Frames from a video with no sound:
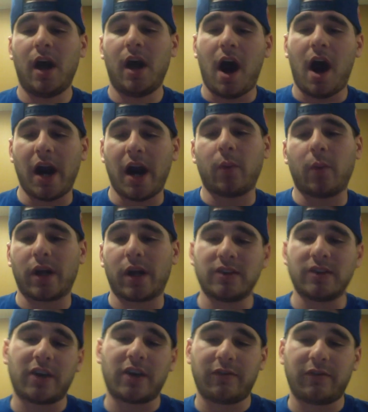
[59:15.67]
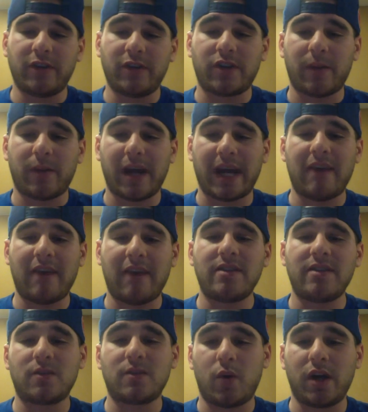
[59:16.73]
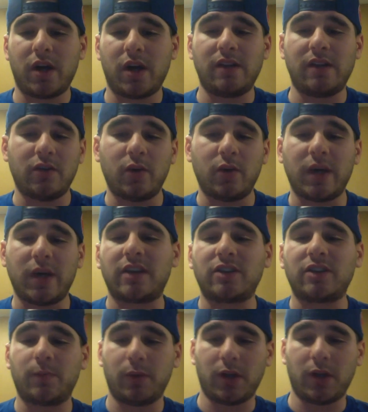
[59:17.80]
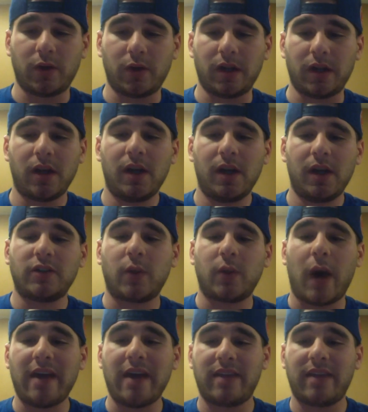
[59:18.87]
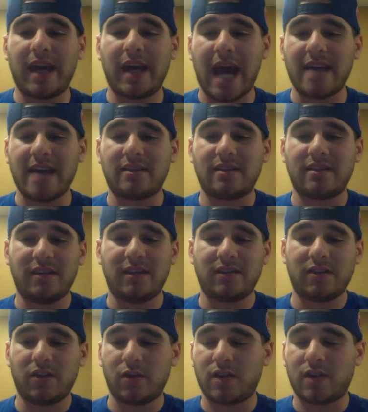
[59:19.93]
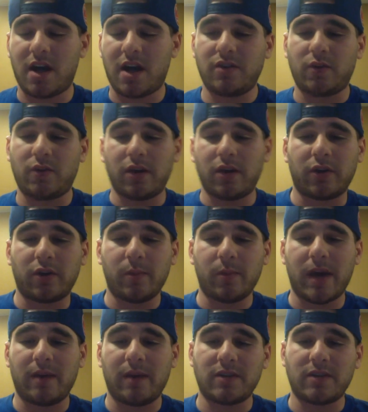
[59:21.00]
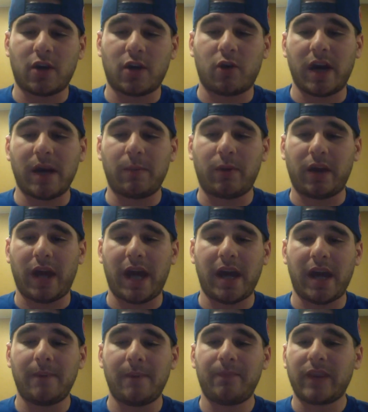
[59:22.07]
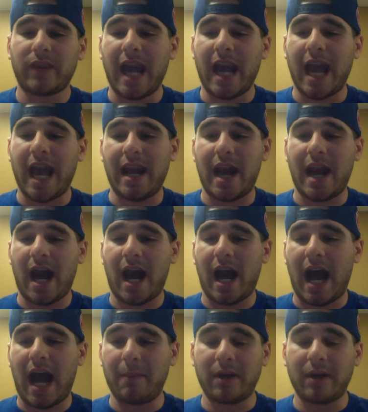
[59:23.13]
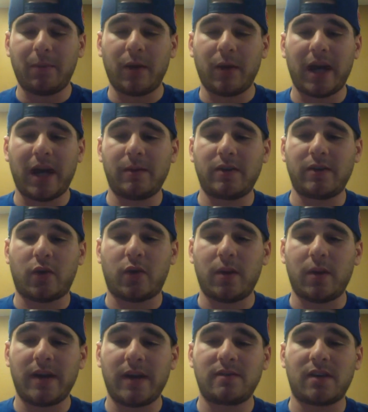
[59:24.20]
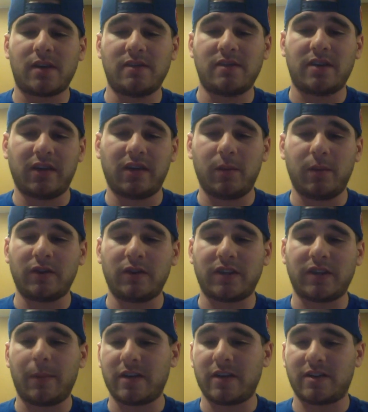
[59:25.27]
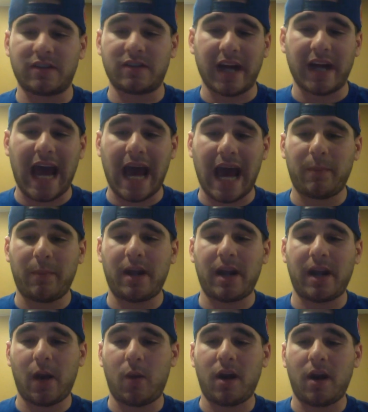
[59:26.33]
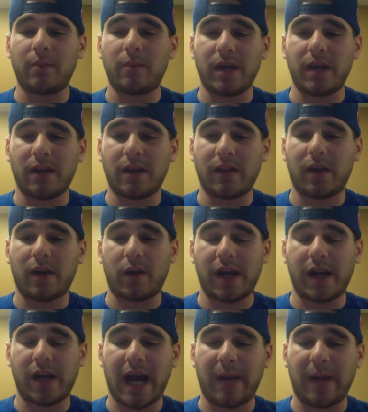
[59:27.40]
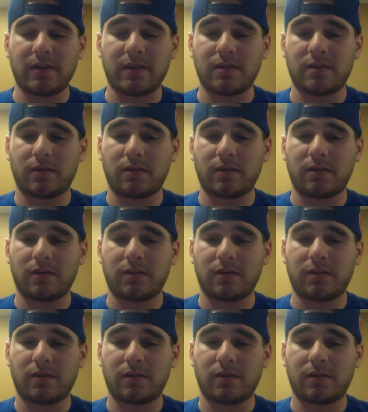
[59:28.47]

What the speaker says: all right, we're going to start featuring Mike Evans, and what did he do? He exploded. So I think as the season goes on, Dorial Green Beckham is a great play, and I'm going to play him in tournaments until he blows up because it's going to happen, and I want to be in there when it happens.